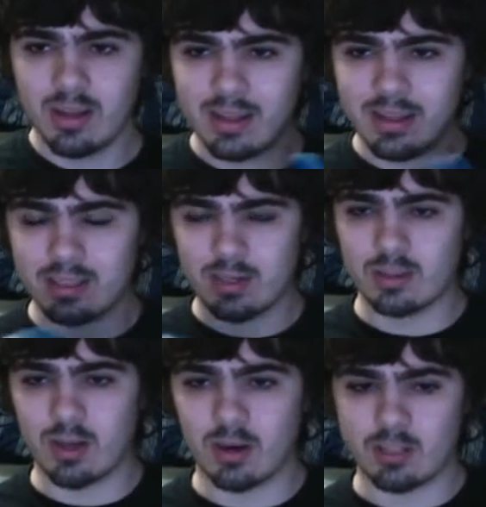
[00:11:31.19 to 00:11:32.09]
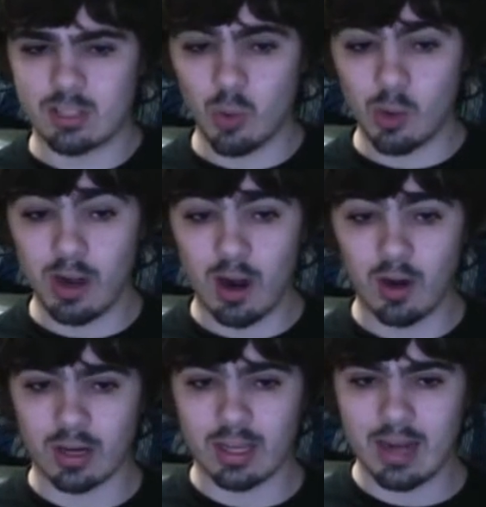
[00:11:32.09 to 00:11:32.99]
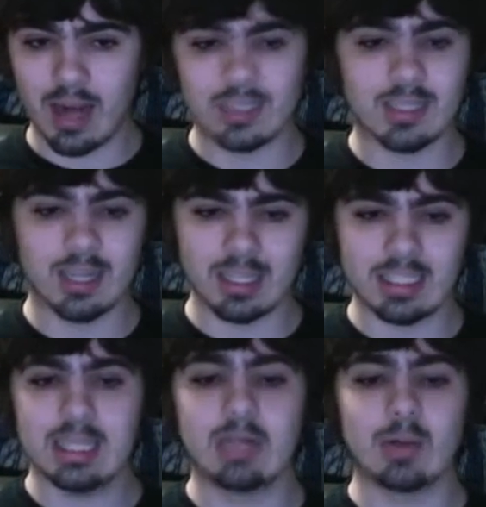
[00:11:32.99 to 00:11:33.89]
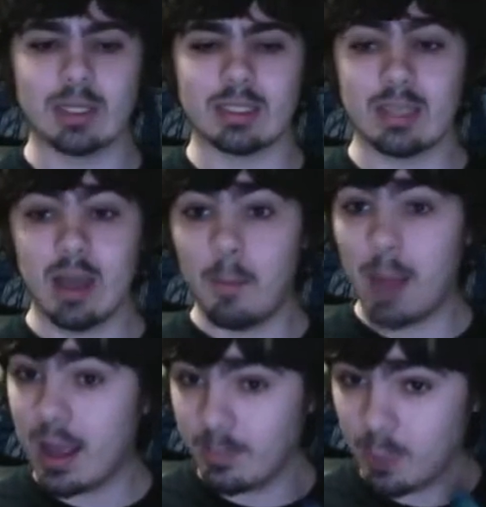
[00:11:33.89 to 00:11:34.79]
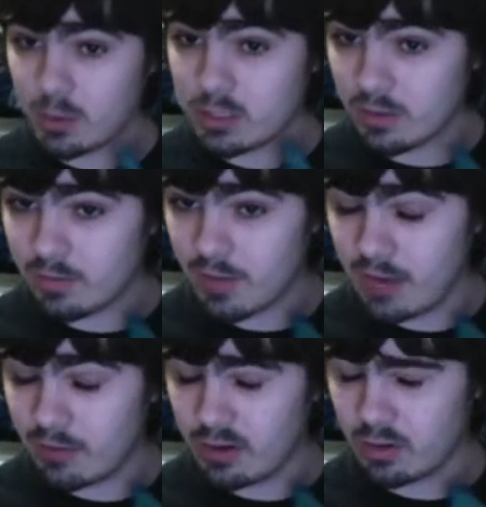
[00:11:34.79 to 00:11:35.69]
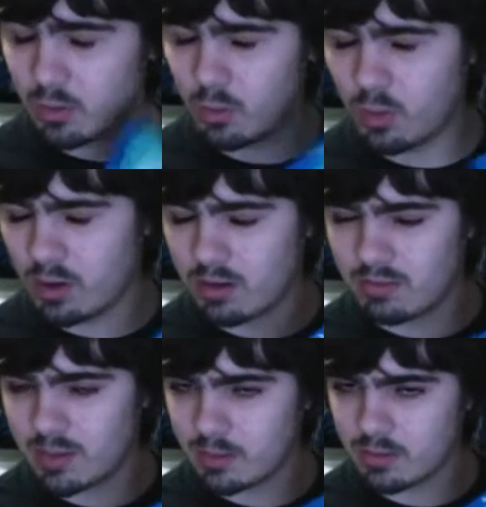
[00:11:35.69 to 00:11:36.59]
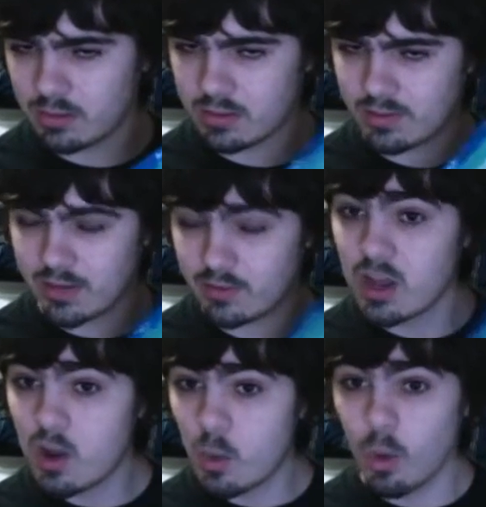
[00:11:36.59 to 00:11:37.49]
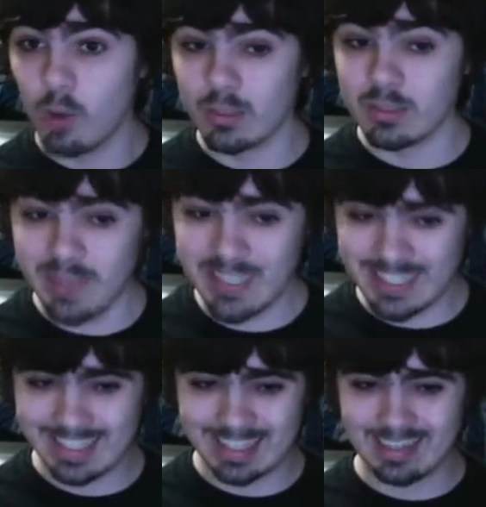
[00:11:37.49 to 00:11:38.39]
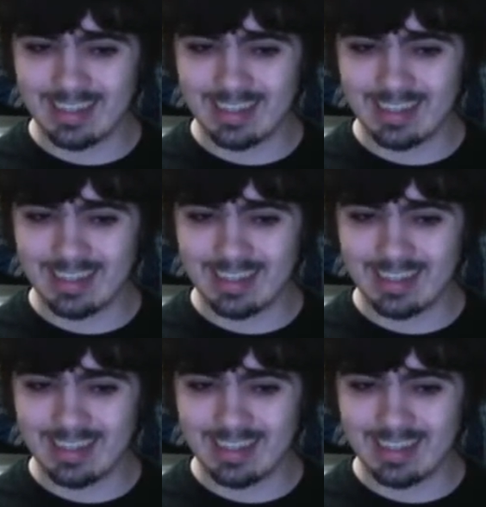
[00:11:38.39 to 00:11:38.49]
this little dark story arc in Holly Jolly Secrets, my personal favorite, or one of my personal favorites, What Was Missing.